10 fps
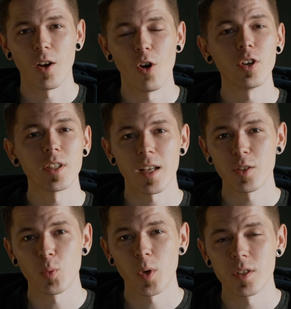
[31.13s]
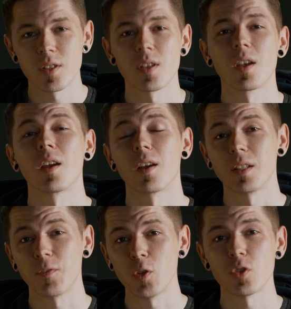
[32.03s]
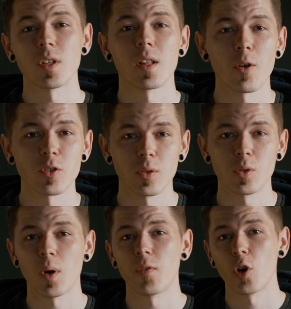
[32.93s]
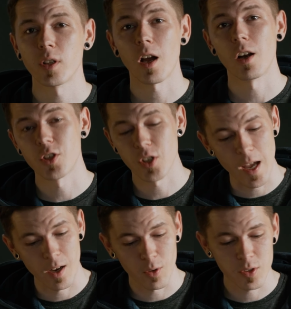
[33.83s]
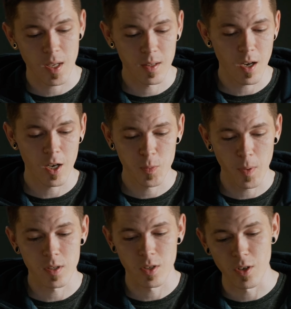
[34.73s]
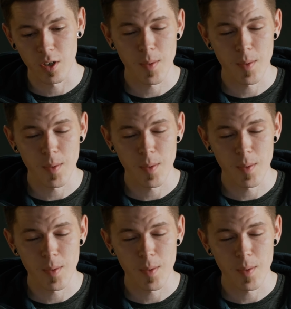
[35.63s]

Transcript: Or in other words, diffusion allows you to avoid harsh shadows and dark spots in your